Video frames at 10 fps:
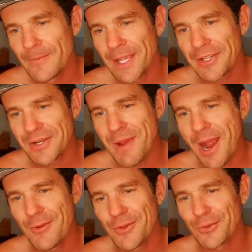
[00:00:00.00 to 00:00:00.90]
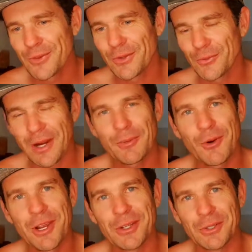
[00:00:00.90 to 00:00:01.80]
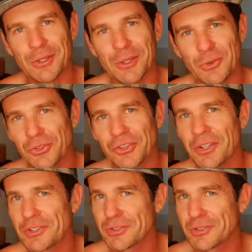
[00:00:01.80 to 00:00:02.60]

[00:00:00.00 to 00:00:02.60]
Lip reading: And she married this fuckboy dude who was just in the